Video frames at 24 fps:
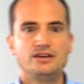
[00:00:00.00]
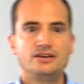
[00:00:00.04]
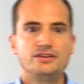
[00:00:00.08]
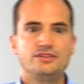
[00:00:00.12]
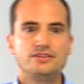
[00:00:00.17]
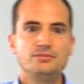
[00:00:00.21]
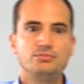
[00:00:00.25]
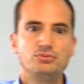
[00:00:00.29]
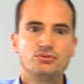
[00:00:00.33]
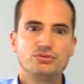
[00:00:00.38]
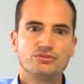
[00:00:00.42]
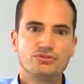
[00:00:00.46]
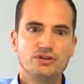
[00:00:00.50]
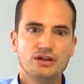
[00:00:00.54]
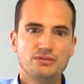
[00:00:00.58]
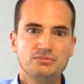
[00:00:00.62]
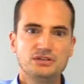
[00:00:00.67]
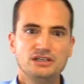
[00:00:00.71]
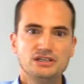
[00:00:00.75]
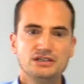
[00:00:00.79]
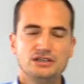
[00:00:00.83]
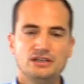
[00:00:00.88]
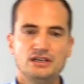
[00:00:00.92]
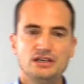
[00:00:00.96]
The
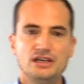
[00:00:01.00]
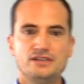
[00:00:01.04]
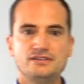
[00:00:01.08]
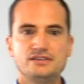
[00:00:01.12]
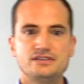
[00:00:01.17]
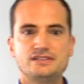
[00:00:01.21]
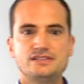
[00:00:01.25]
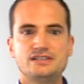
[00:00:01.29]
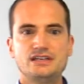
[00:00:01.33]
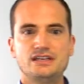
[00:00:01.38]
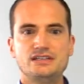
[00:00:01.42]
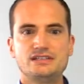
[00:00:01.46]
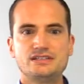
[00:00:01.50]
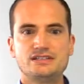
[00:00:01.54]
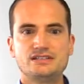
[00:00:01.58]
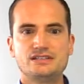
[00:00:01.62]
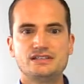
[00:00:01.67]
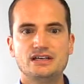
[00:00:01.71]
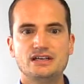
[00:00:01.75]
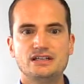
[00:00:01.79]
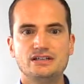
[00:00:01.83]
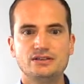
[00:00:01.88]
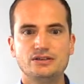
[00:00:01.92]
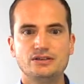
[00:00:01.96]
programming, as I said, is
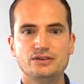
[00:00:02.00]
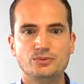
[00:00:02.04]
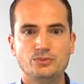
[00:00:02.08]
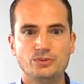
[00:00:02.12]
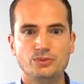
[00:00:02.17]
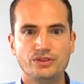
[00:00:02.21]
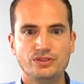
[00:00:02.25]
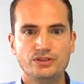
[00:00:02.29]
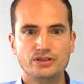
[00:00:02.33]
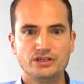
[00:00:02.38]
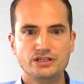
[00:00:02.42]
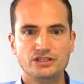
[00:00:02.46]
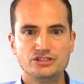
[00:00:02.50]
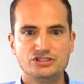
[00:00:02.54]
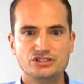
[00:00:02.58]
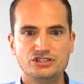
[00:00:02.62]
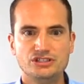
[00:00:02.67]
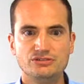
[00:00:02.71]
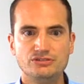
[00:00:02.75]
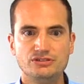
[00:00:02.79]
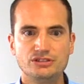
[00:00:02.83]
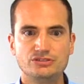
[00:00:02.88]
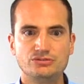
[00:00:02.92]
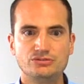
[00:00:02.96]
done with the
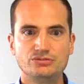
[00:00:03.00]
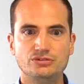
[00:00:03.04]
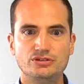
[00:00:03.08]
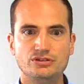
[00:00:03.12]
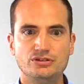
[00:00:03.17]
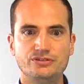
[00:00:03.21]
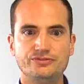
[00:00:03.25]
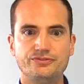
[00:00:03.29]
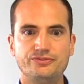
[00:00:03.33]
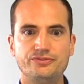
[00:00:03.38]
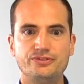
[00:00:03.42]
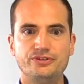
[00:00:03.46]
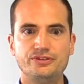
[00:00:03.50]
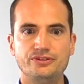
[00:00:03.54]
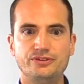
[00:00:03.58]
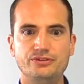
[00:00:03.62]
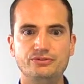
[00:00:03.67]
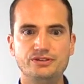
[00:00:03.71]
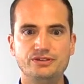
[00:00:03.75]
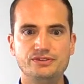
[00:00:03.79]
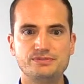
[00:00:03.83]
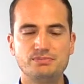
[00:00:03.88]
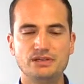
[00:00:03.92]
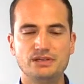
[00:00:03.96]
engineering tool of the
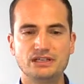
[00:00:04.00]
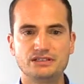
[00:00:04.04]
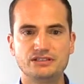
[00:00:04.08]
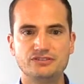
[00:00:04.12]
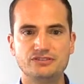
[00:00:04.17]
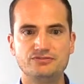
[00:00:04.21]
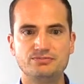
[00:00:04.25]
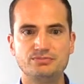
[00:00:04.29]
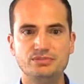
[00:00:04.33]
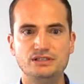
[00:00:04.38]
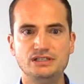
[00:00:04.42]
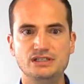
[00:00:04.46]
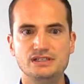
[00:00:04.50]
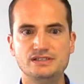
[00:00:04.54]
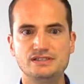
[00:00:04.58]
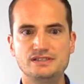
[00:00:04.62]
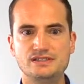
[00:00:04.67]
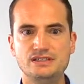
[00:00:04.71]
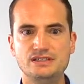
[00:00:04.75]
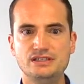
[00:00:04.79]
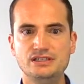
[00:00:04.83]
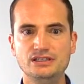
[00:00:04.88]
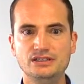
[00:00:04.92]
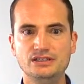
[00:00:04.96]
respective
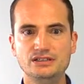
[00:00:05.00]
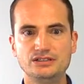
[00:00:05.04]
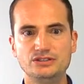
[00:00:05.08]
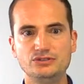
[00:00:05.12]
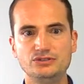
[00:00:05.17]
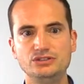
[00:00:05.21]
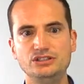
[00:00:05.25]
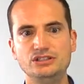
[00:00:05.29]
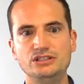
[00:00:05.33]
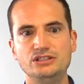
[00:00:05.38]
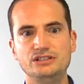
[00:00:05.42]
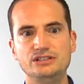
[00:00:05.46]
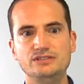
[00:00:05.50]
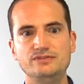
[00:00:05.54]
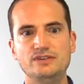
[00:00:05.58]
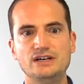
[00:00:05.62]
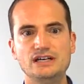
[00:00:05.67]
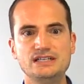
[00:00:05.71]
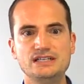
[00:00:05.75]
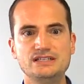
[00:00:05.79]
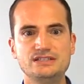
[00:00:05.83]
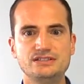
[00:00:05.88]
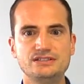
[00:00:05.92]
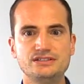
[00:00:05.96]
PLC. You need a
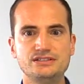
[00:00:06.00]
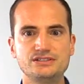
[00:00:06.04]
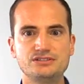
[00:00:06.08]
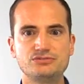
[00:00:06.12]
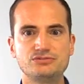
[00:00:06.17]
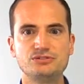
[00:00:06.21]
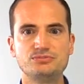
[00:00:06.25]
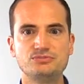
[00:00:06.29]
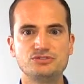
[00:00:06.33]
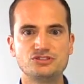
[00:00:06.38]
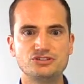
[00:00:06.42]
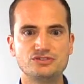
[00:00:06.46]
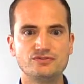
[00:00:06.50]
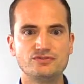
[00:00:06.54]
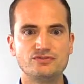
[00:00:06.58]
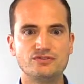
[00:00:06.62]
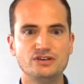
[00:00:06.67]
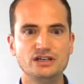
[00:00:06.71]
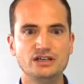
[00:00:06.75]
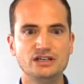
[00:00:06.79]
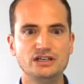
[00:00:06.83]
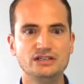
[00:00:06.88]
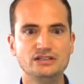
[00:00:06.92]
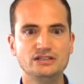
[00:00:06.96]
device description
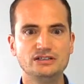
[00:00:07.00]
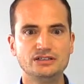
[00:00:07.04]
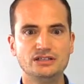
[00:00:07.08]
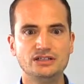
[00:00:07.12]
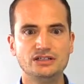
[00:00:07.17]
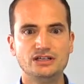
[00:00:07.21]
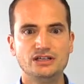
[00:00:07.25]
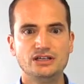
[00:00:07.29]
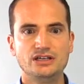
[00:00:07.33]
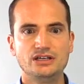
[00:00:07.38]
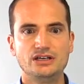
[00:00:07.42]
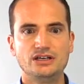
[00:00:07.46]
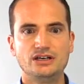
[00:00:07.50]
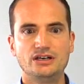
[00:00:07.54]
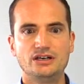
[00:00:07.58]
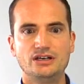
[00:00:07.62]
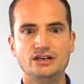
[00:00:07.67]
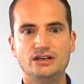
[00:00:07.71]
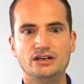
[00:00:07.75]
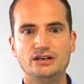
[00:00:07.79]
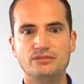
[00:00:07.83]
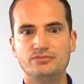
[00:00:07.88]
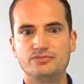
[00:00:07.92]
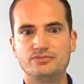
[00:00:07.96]
file,
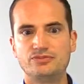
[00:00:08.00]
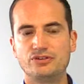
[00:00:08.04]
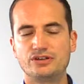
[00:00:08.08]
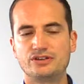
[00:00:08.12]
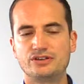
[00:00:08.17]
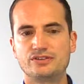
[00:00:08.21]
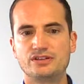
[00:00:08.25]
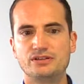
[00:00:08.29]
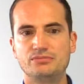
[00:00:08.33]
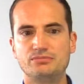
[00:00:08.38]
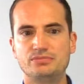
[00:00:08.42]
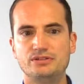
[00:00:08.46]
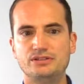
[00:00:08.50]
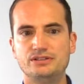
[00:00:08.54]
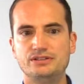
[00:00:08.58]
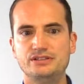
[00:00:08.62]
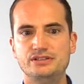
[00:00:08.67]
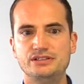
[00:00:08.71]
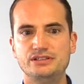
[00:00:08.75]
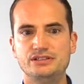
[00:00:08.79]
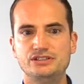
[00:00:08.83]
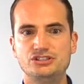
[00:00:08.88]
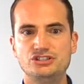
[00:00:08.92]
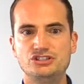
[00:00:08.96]
for example,
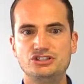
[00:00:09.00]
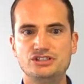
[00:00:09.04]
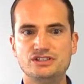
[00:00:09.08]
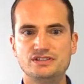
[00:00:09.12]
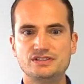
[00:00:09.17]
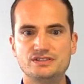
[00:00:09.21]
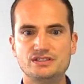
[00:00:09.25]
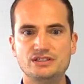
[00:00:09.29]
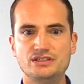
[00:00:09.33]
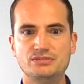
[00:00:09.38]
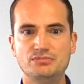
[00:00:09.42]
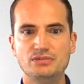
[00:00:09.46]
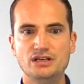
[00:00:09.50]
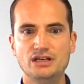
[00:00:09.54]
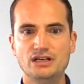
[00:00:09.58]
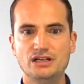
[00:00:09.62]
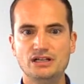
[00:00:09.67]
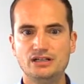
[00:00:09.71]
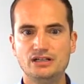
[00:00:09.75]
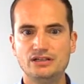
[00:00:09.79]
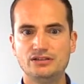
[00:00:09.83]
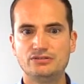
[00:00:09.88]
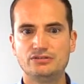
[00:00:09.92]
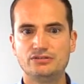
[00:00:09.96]
the
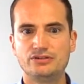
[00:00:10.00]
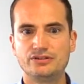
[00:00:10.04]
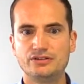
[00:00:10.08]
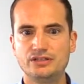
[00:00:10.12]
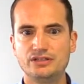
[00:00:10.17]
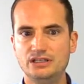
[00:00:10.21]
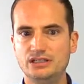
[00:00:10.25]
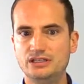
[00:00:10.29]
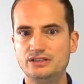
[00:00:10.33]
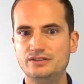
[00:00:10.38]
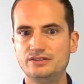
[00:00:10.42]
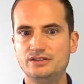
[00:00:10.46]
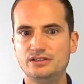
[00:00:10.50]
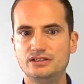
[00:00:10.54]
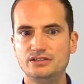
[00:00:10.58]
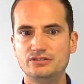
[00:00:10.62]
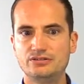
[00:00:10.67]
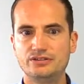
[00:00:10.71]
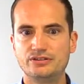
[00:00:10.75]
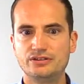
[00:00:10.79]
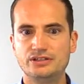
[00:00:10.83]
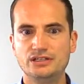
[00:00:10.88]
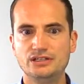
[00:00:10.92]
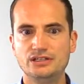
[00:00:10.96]
GSDML or the EASY
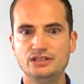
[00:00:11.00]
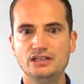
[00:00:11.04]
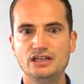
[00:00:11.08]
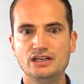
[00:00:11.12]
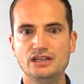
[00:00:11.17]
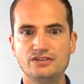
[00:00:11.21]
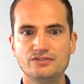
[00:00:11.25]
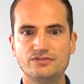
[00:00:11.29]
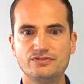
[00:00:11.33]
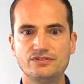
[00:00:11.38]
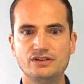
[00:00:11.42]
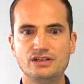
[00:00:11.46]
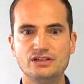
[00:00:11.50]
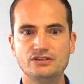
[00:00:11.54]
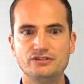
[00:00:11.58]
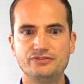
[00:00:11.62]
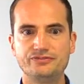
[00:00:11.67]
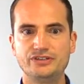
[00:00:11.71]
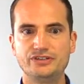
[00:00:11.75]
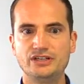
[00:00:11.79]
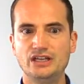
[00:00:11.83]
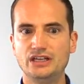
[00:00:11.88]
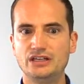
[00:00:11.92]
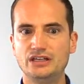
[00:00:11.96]
or the EDS file of
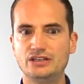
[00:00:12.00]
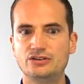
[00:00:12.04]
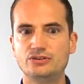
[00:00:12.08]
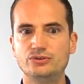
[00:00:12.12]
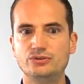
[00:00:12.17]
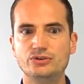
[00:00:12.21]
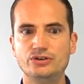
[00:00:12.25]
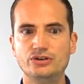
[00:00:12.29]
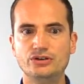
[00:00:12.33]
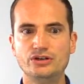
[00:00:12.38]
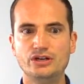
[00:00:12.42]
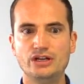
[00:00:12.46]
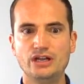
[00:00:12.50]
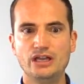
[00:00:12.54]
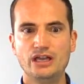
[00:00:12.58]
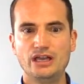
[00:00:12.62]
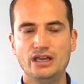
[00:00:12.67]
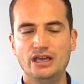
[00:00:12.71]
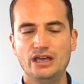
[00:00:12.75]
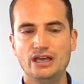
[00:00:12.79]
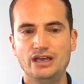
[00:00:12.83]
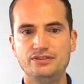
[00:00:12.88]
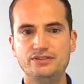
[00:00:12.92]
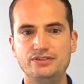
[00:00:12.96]
the encoder.
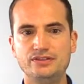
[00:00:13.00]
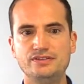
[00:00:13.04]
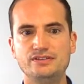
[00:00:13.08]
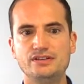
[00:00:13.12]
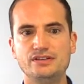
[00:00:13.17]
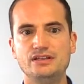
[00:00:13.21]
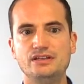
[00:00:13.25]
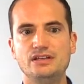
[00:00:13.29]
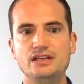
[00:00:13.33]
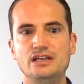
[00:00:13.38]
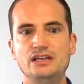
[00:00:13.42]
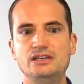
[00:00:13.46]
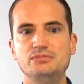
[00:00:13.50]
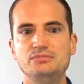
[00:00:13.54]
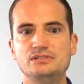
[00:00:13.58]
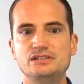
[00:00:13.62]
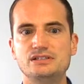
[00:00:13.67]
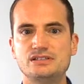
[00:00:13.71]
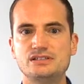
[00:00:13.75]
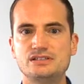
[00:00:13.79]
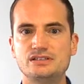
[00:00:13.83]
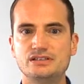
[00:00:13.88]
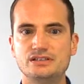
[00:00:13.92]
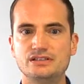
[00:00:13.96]
And this
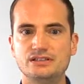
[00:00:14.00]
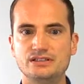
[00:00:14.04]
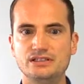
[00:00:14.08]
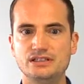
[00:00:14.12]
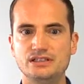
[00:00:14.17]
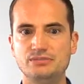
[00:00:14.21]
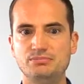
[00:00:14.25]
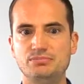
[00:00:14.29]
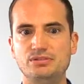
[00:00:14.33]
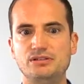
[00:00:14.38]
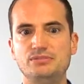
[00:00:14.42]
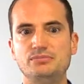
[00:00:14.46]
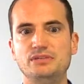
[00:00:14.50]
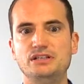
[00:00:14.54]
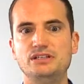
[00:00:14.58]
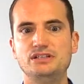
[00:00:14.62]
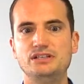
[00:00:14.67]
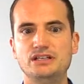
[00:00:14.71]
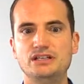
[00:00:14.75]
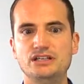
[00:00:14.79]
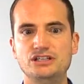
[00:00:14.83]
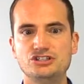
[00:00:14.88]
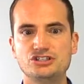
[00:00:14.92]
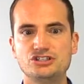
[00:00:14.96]
enables the
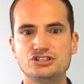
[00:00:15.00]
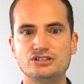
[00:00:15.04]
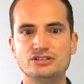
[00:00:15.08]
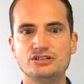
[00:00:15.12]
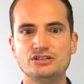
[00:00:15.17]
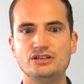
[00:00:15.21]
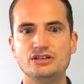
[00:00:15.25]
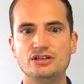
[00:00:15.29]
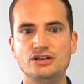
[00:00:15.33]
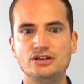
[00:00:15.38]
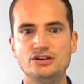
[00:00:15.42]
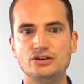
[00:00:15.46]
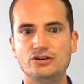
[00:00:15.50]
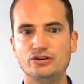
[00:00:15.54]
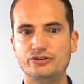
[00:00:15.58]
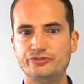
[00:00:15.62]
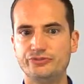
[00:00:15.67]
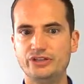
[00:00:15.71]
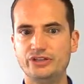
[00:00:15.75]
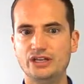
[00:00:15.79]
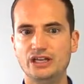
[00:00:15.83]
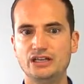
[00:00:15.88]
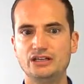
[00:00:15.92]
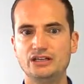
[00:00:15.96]
implementation of
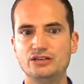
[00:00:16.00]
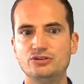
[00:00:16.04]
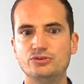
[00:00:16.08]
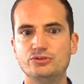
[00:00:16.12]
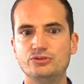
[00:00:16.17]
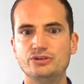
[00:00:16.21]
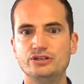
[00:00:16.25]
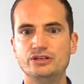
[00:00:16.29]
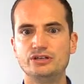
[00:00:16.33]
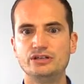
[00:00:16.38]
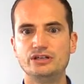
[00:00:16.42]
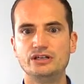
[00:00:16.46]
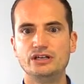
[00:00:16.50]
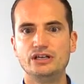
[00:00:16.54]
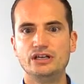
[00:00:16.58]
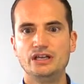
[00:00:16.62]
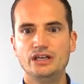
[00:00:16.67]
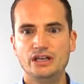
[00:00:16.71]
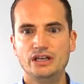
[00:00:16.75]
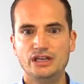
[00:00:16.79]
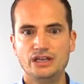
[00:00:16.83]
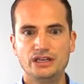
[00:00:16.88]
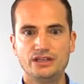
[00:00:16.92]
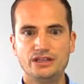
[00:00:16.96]
the encoder
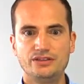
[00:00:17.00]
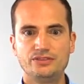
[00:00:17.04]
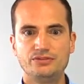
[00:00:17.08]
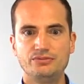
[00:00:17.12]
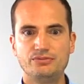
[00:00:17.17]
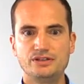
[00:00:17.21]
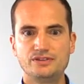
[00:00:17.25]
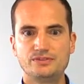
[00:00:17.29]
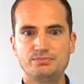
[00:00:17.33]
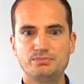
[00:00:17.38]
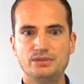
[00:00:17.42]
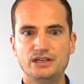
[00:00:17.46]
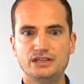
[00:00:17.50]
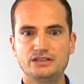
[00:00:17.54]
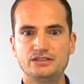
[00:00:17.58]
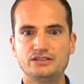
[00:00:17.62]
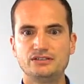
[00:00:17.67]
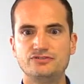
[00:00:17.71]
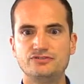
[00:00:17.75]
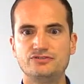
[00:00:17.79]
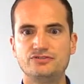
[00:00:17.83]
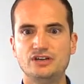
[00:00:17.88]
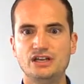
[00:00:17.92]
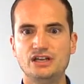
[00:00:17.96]
in the
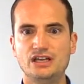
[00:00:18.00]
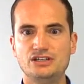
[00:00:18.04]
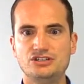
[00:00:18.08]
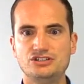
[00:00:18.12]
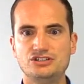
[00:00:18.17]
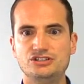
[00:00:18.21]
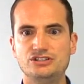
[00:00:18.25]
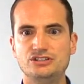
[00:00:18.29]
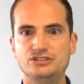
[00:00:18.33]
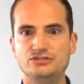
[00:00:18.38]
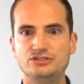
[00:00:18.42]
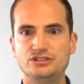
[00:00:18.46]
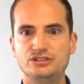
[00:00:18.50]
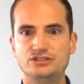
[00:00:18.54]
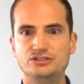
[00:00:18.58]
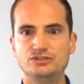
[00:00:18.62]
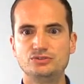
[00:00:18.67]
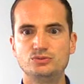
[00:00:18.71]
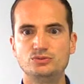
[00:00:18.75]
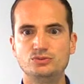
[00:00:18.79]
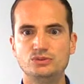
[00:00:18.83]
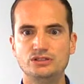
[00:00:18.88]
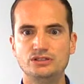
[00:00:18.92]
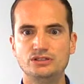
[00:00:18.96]
respective engineering
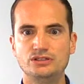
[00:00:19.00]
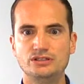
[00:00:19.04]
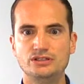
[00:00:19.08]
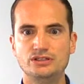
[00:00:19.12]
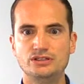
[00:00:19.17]
tool.